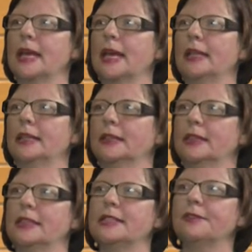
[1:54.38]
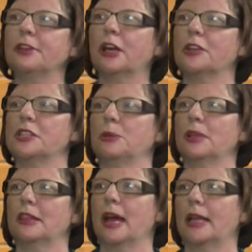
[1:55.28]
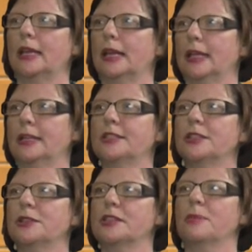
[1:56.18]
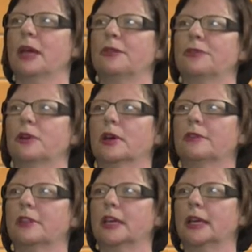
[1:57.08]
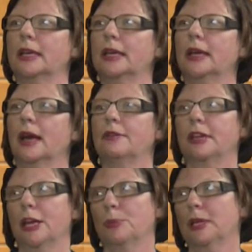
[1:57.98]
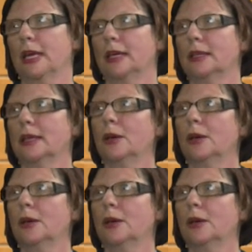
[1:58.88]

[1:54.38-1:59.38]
And the difficulty with that, and I like to use the metaphor of an airplane.